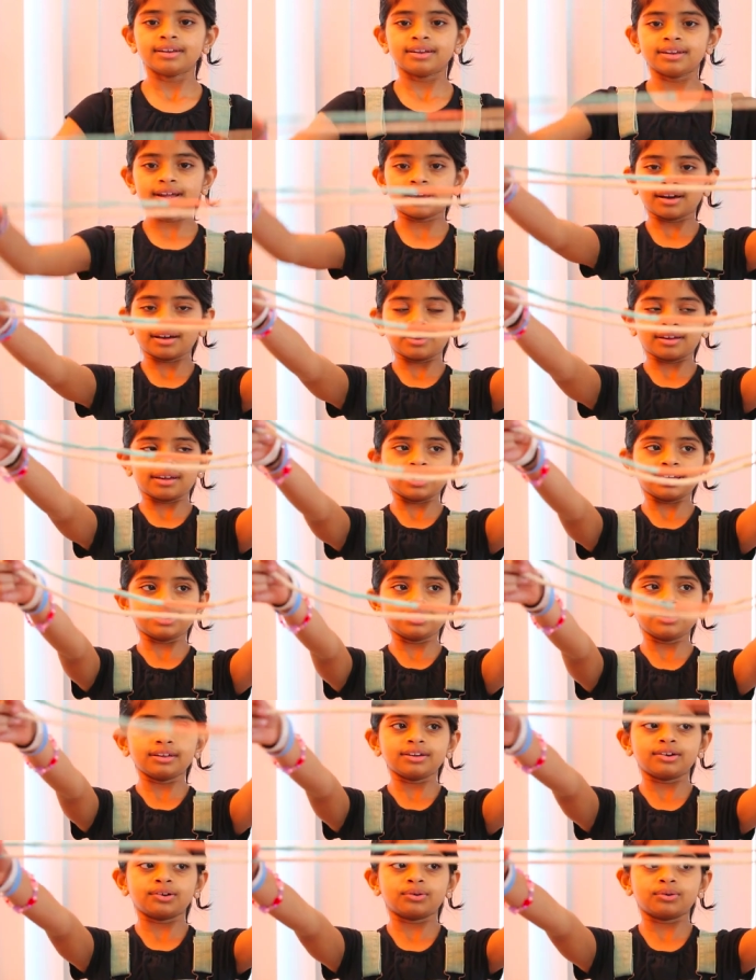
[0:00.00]
Now, in
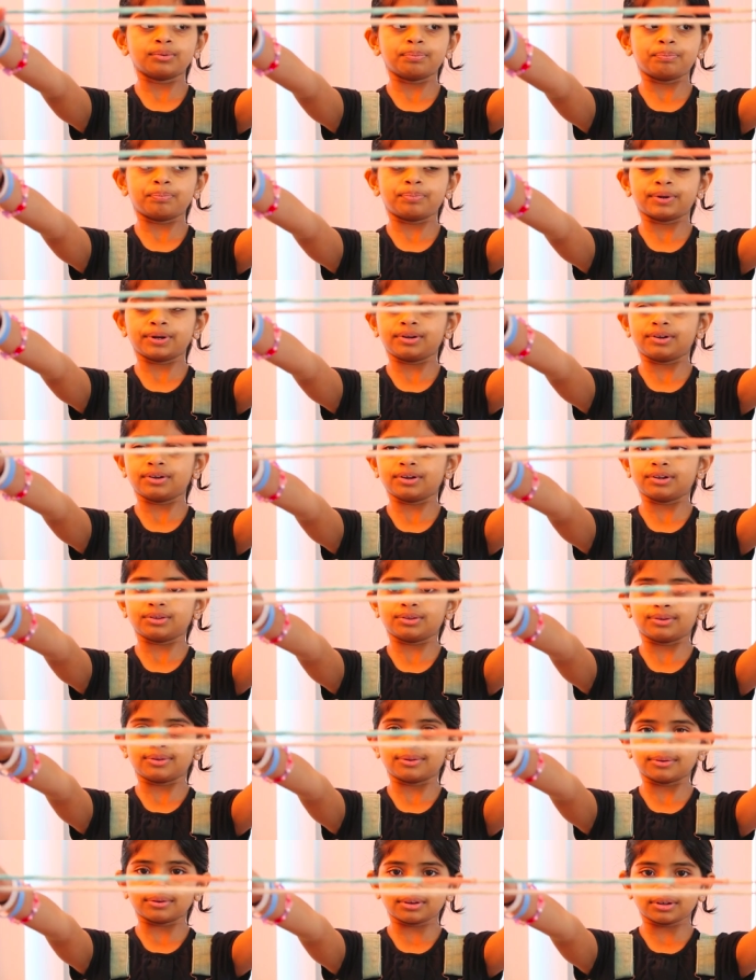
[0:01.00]
the rope, put your
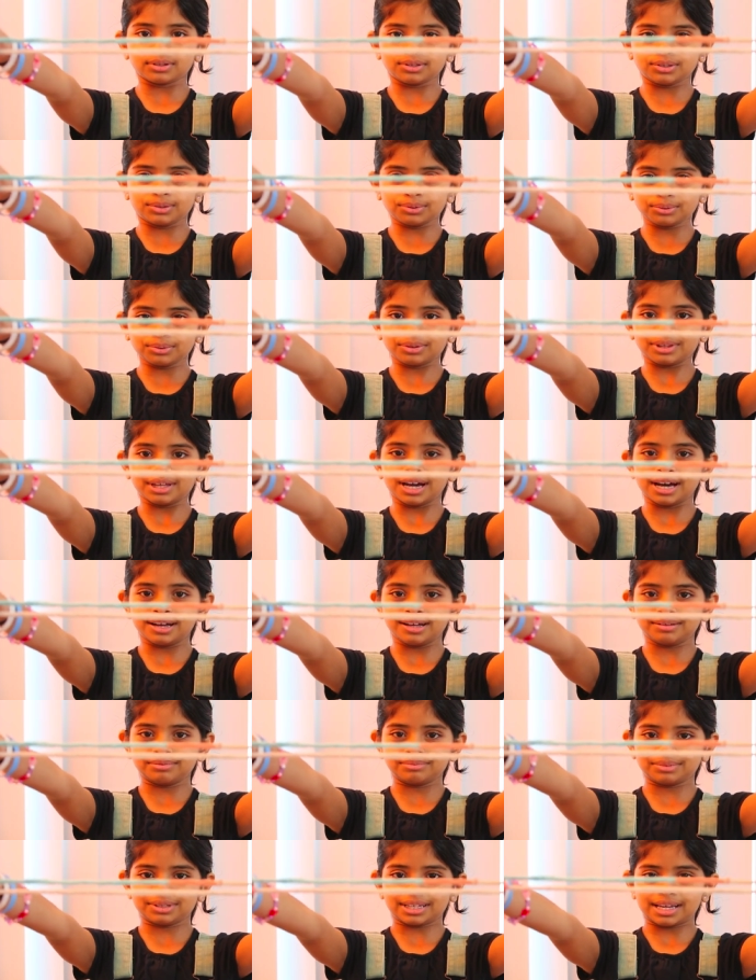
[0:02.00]
2
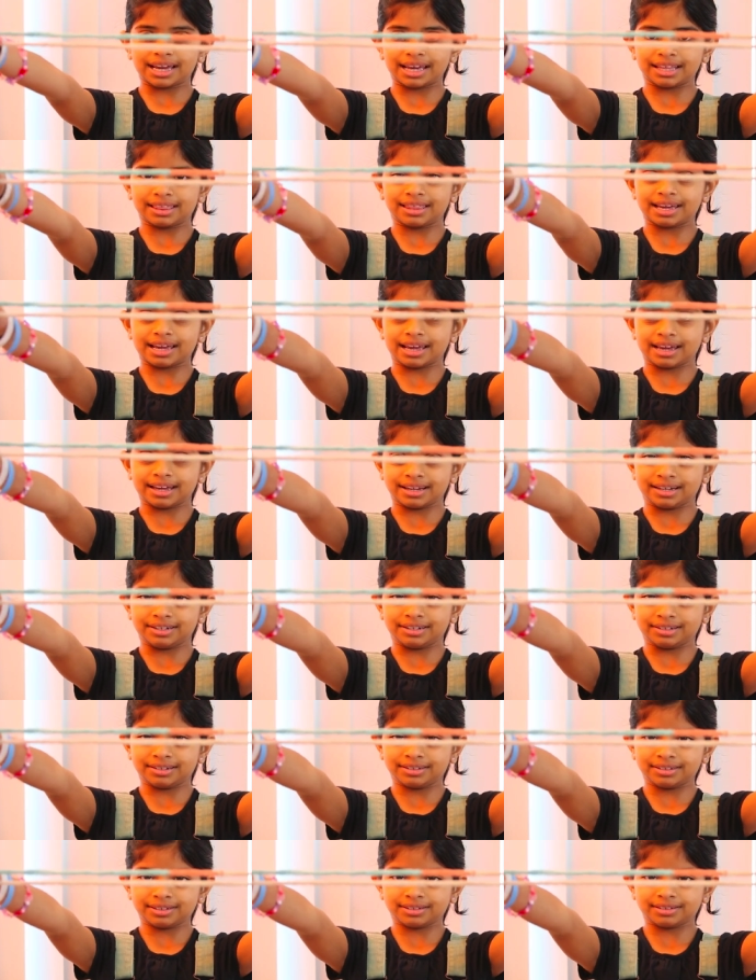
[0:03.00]
thumbs at the
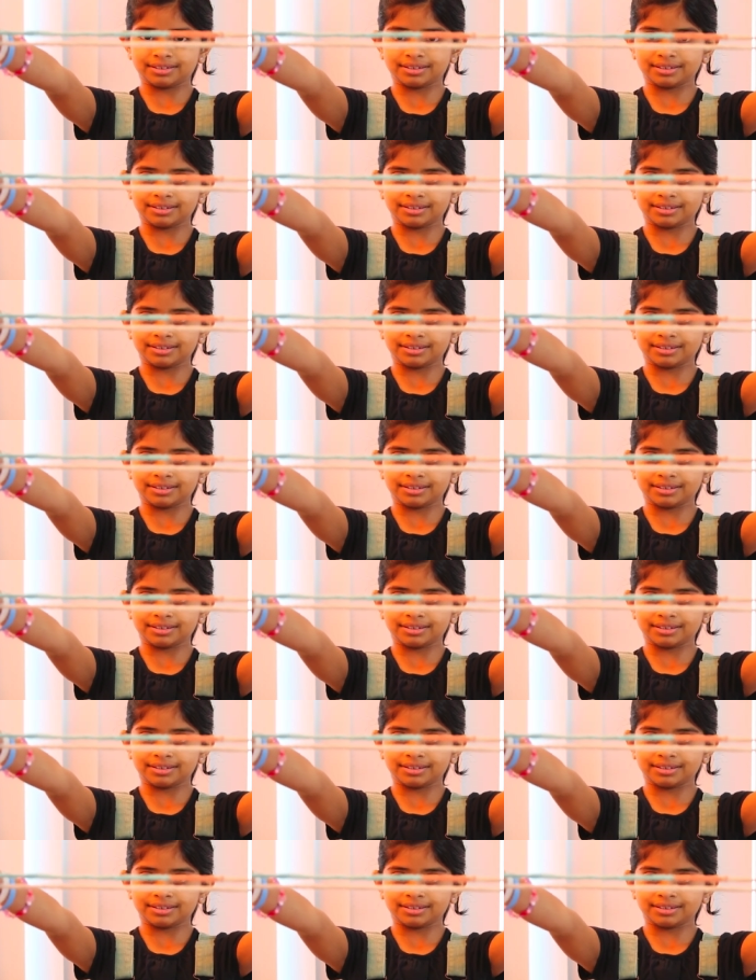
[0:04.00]
edges